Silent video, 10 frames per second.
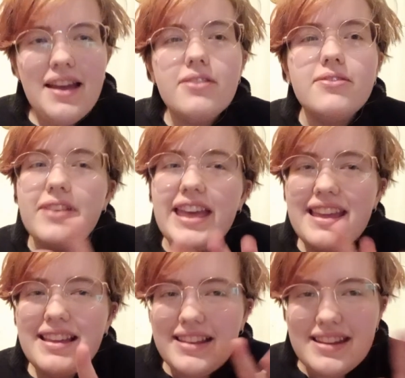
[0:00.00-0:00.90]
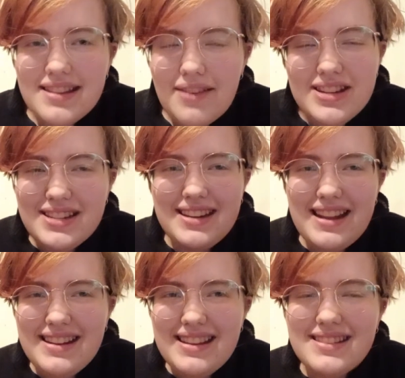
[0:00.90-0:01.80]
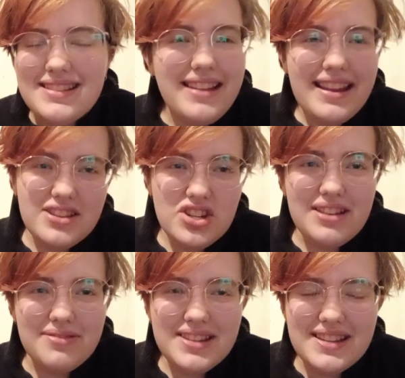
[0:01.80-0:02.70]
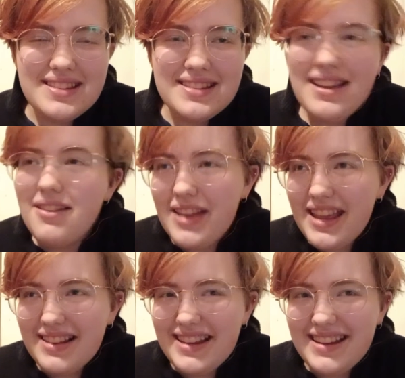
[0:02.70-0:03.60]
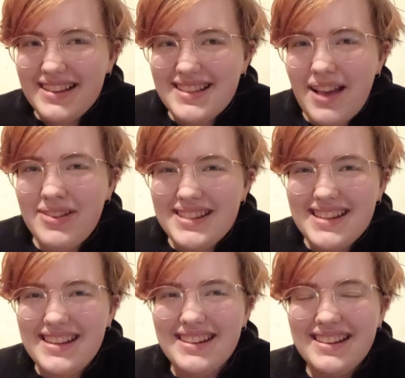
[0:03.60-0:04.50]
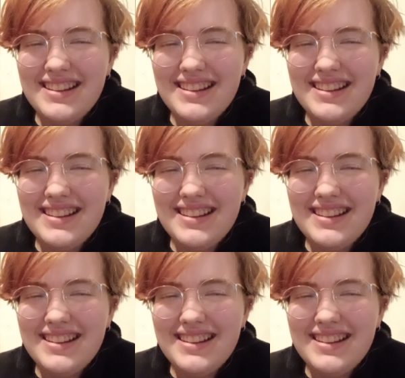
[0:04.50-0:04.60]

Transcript: Vaguely 1780s, like the shift is vaguely 1700s.